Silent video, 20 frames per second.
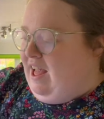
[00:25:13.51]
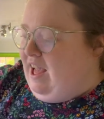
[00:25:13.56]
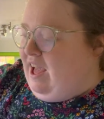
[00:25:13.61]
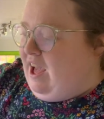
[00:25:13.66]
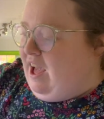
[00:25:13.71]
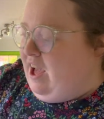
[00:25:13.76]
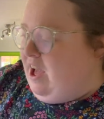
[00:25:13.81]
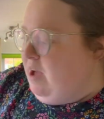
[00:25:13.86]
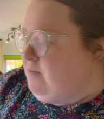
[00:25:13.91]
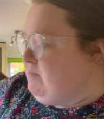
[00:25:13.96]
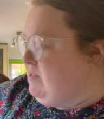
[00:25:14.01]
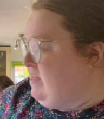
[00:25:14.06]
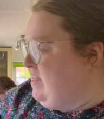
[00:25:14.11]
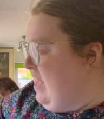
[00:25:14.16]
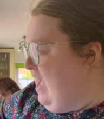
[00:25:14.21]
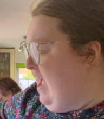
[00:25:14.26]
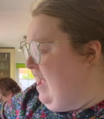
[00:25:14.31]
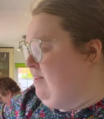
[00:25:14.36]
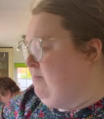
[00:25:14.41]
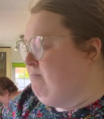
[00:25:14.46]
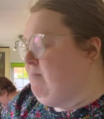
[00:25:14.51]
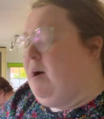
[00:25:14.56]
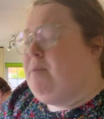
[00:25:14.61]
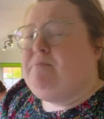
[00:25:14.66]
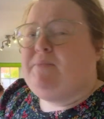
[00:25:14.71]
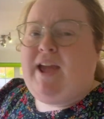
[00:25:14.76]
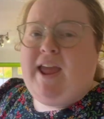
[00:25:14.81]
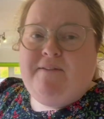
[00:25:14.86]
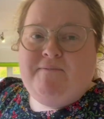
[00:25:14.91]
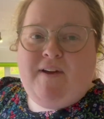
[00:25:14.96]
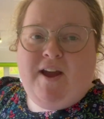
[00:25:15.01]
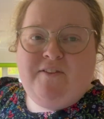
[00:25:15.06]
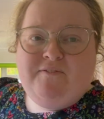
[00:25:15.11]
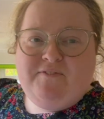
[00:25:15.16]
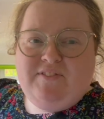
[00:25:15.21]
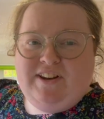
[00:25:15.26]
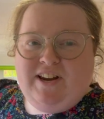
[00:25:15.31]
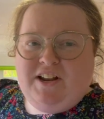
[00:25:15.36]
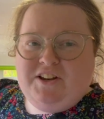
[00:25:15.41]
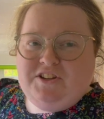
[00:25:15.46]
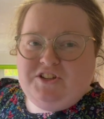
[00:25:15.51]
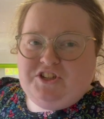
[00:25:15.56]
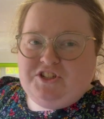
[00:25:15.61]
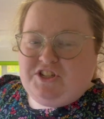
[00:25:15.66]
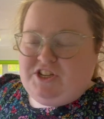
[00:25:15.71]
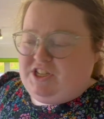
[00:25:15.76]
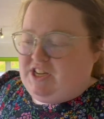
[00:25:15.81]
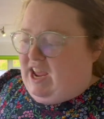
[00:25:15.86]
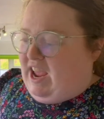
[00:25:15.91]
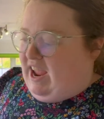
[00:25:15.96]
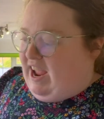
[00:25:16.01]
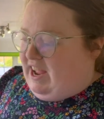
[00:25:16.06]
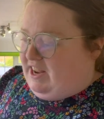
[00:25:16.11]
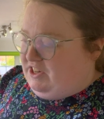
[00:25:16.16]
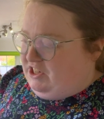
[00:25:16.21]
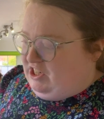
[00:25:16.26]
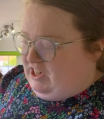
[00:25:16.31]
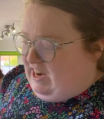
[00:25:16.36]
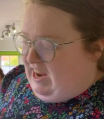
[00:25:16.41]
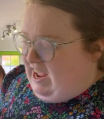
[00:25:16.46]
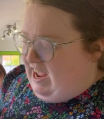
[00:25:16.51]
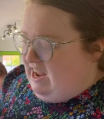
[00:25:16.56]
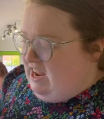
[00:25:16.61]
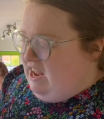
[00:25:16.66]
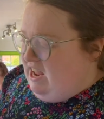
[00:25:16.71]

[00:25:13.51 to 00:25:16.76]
Then Mum came round for lunch today, actually.